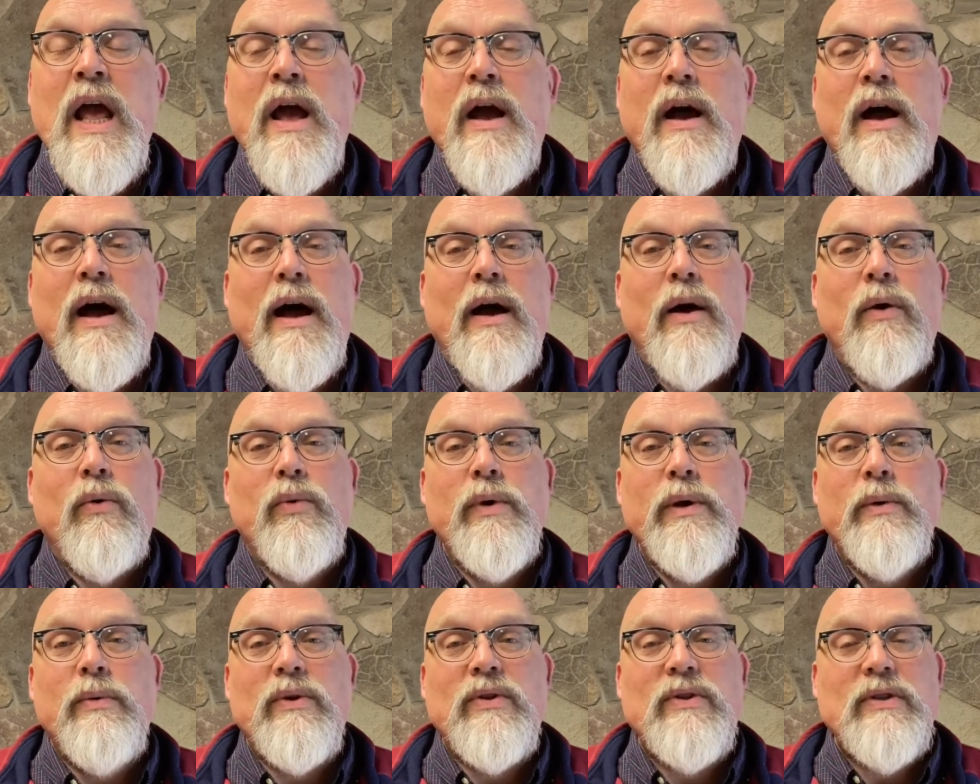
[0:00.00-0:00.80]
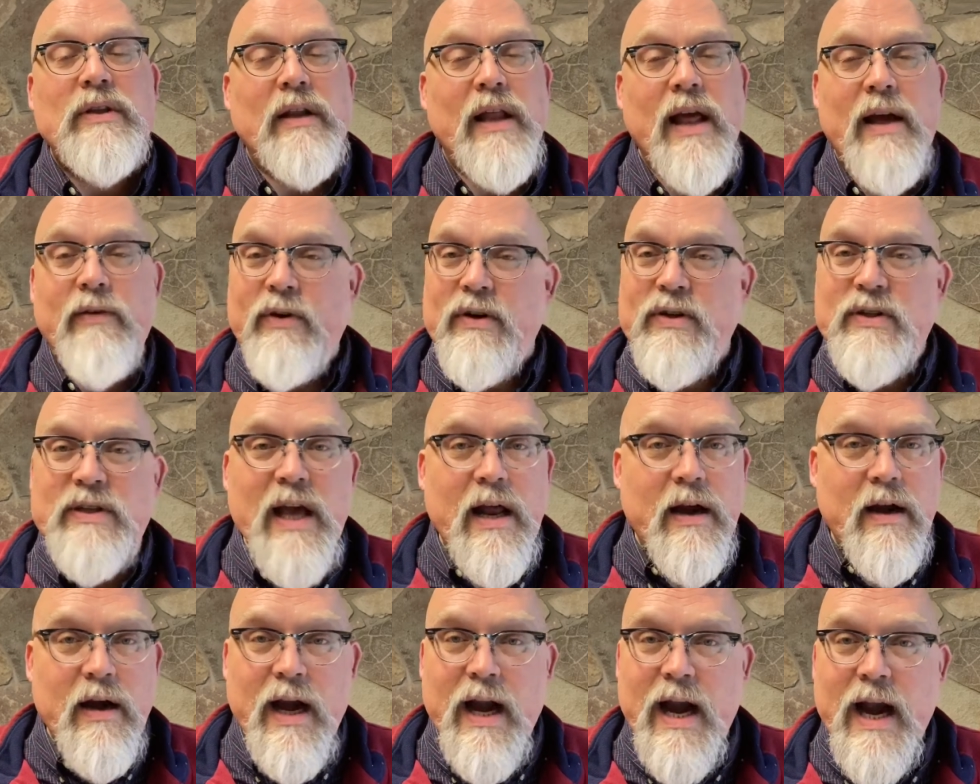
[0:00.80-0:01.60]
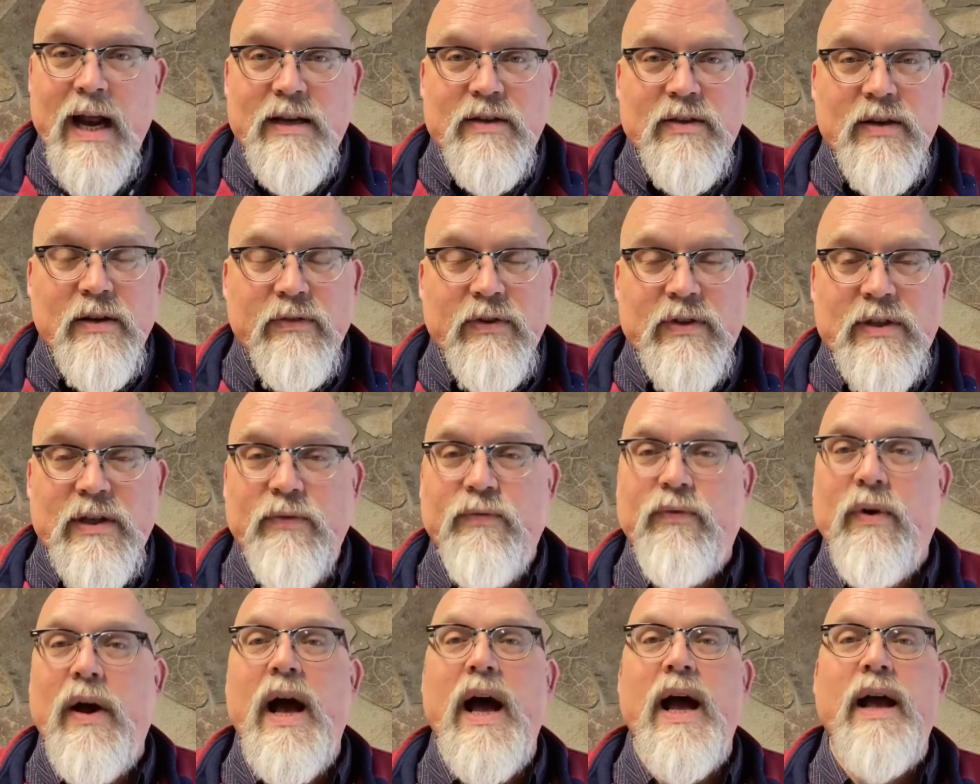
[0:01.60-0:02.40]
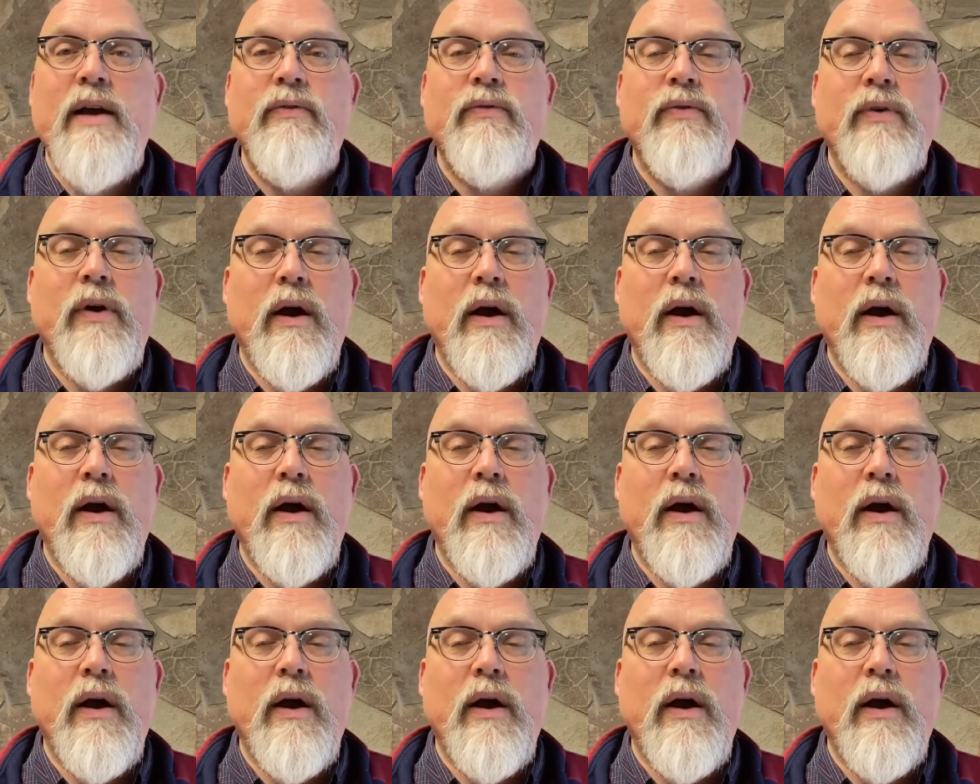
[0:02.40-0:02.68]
We will still have our Saturday night service at 5.